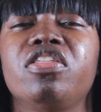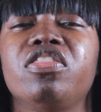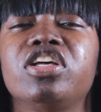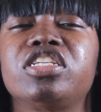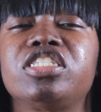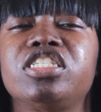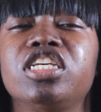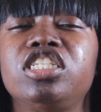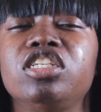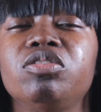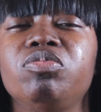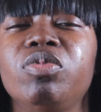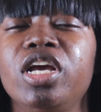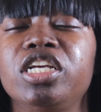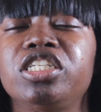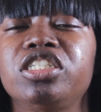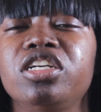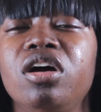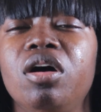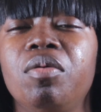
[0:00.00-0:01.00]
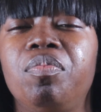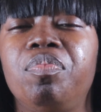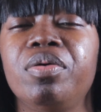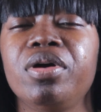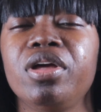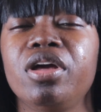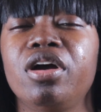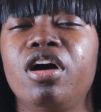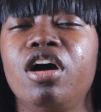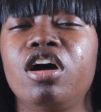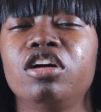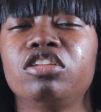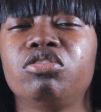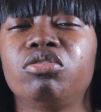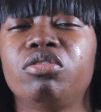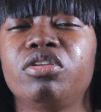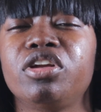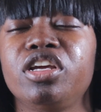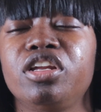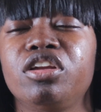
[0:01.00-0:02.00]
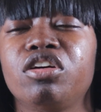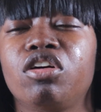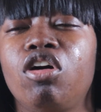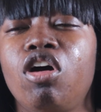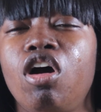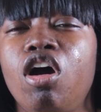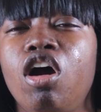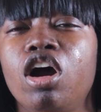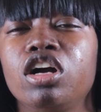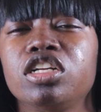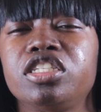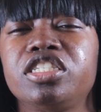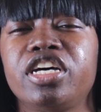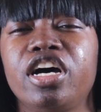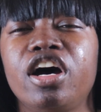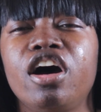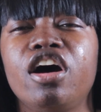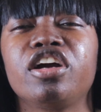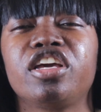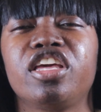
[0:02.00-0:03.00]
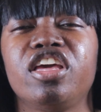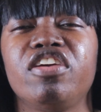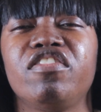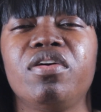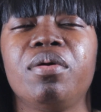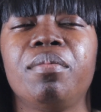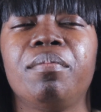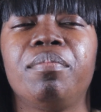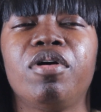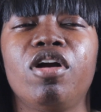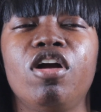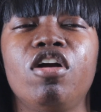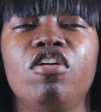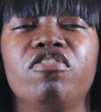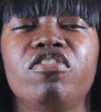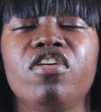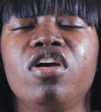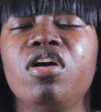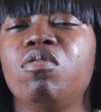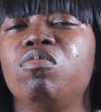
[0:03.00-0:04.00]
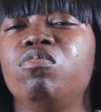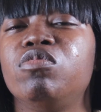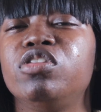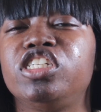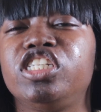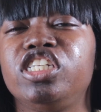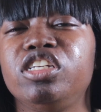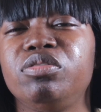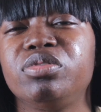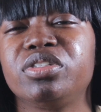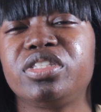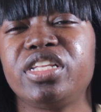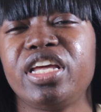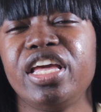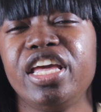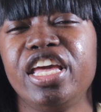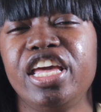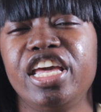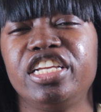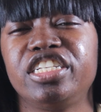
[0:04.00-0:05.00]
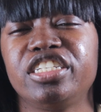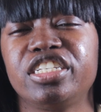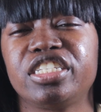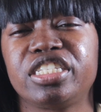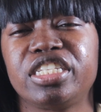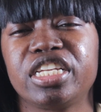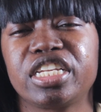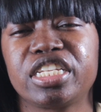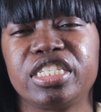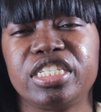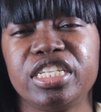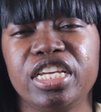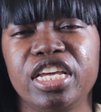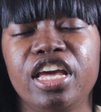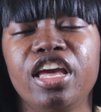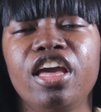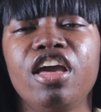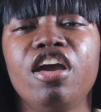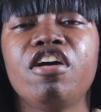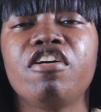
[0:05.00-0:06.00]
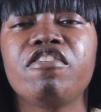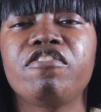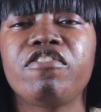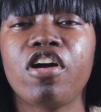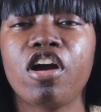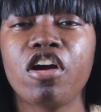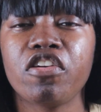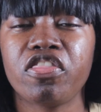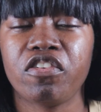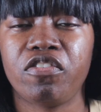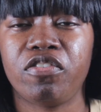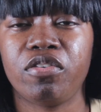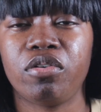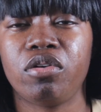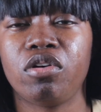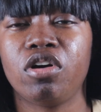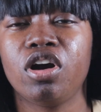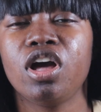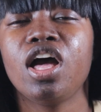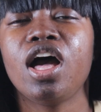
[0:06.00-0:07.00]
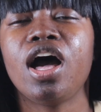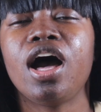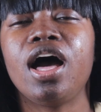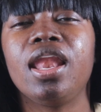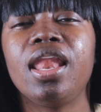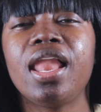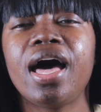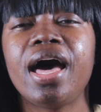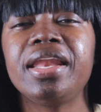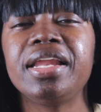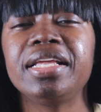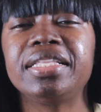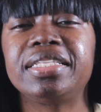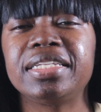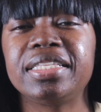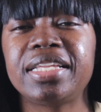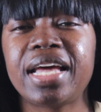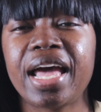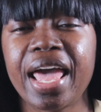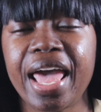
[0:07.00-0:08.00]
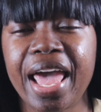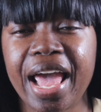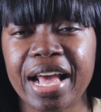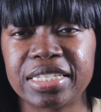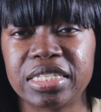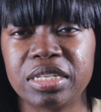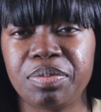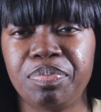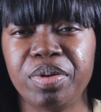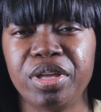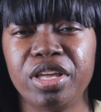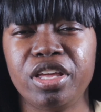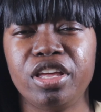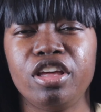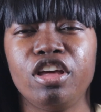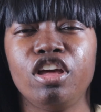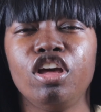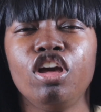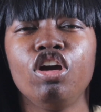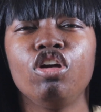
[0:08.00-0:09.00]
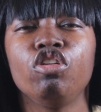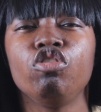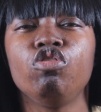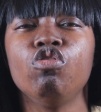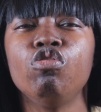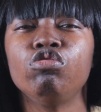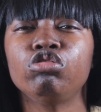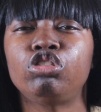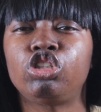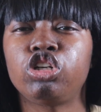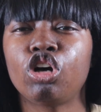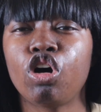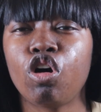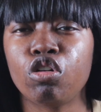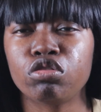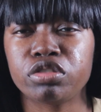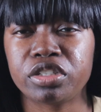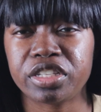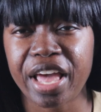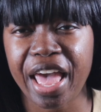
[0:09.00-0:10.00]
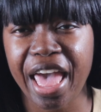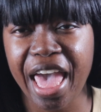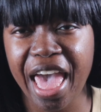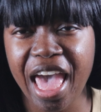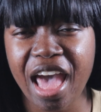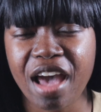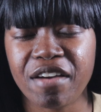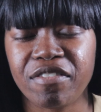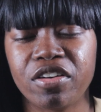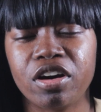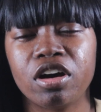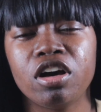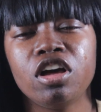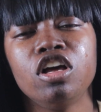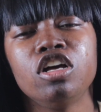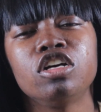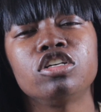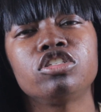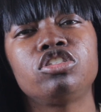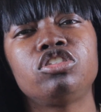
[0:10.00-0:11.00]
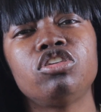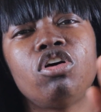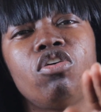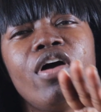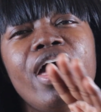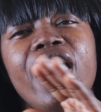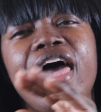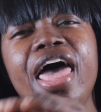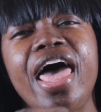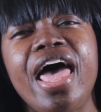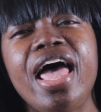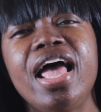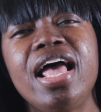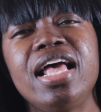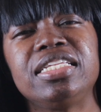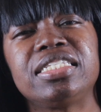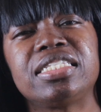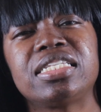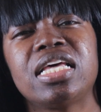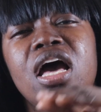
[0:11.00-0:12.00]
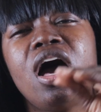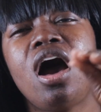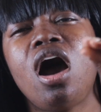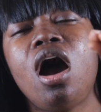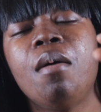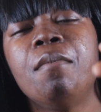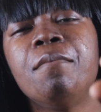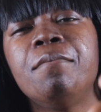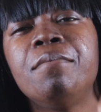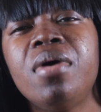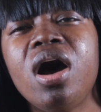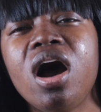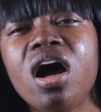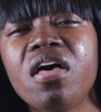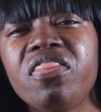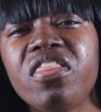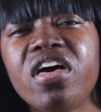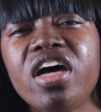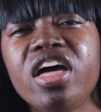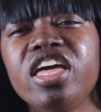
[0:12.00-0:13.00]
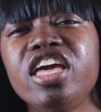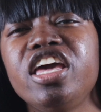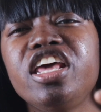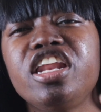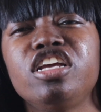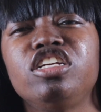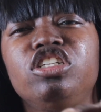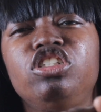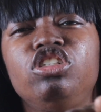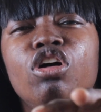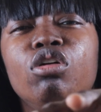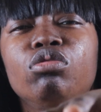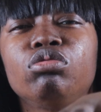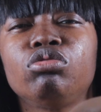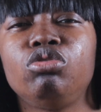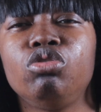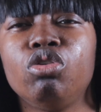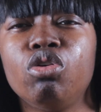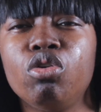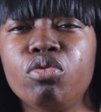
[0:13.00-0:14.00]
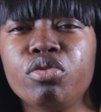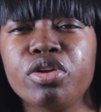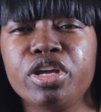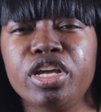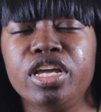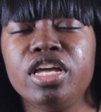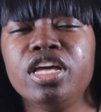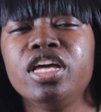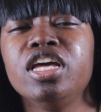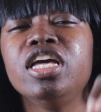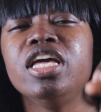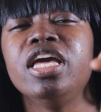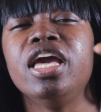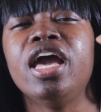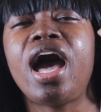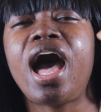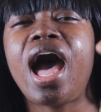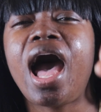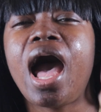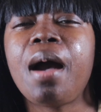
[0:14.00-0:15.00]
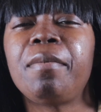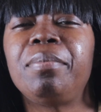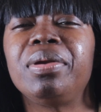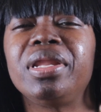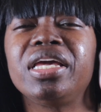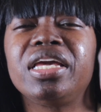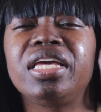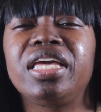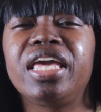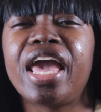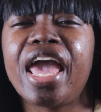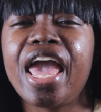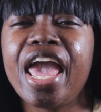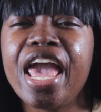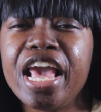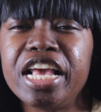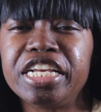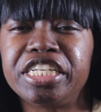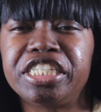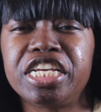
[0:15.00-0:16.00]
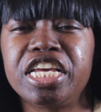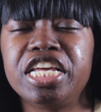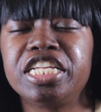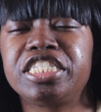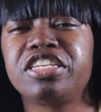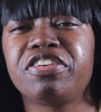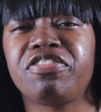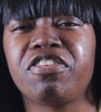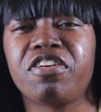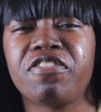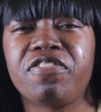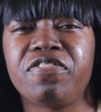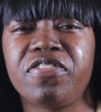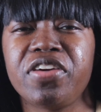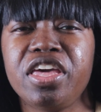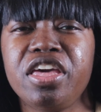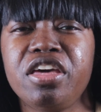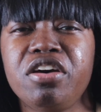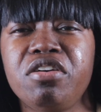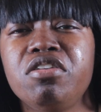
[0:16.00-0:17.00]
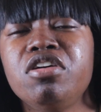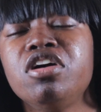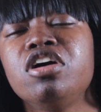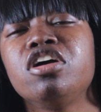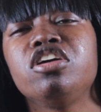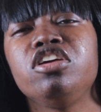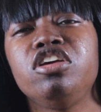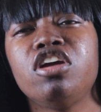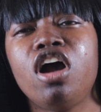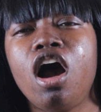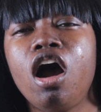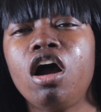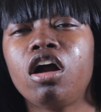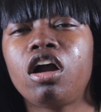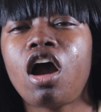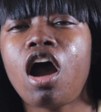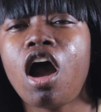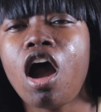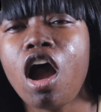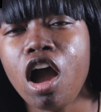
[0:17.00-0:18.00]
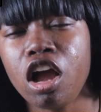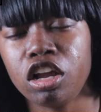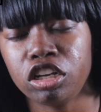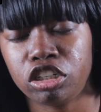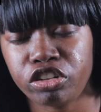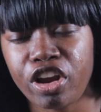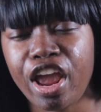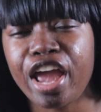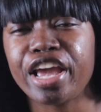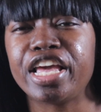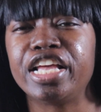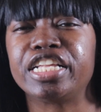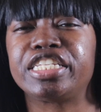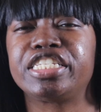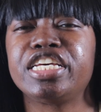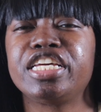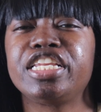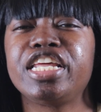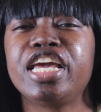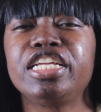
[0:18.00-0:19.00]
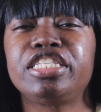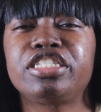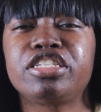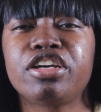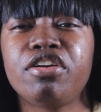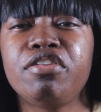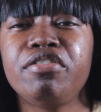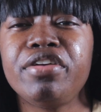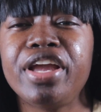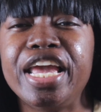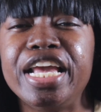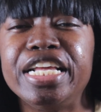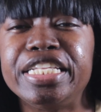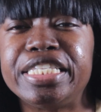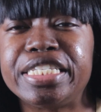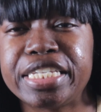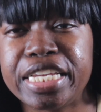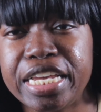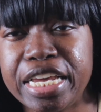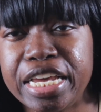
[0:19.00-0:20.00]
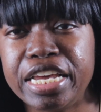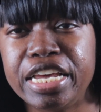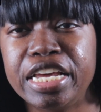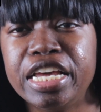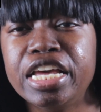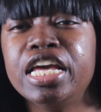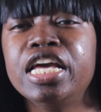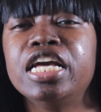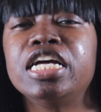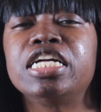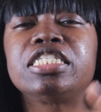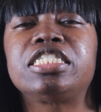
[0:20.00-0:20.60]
the situation of putting her daughter in a car to her giving birth when she was the age of 16. First of all, Alana did not ask to be here. You chose to have her. So as a mother, it is your duty and obligation to fulfill your contract until they turn 18